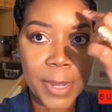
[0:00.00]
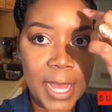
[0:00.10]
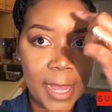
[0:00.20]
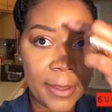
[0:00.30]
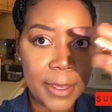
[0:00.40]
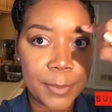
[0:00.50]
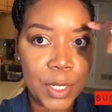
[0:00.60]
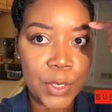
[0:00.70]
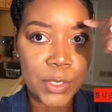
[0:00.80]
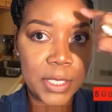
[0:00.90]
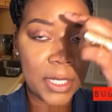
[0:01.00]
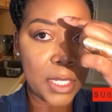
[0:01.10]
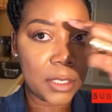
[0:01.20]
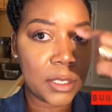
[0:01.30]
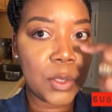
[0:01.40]
but I am noticing
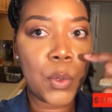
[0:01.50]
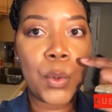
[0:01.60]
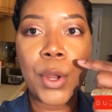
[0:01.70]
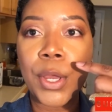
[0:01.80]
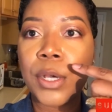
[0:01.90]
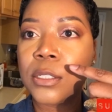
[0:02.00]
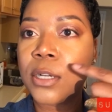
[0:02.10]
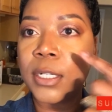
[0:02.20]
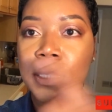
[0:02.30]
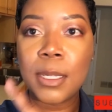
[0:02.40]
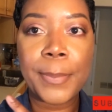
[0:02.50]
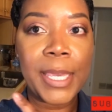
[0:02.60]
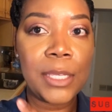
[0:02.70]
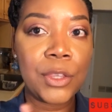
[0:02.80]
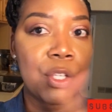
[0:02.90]
a little oil starting to
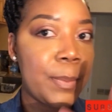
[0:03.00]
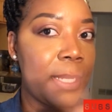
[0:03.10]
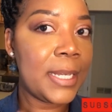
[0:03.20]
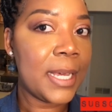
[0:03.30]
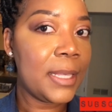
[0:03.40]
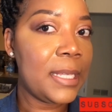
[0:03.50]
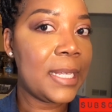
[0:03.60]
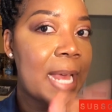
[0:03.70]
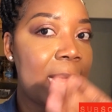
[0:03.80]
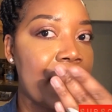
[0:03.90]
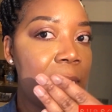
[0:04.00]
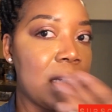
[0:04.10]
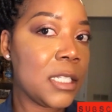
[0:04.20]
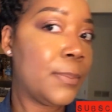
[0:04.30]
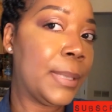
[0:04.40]
peek through, but nothing that I can't
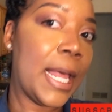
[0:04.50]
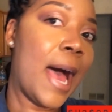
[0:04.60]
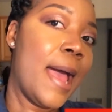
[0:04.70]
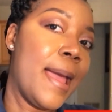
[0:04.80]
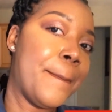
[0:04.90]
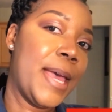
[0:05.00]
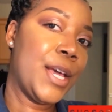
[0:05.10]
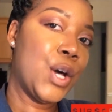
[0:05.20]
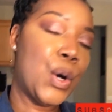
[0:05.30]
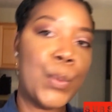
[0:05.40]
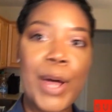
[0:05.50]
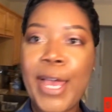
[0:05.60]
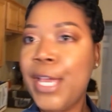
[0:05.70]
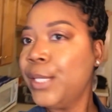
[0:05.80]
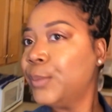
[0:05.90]
just blot and make go
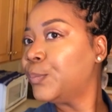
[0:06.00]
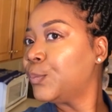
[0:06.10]
away.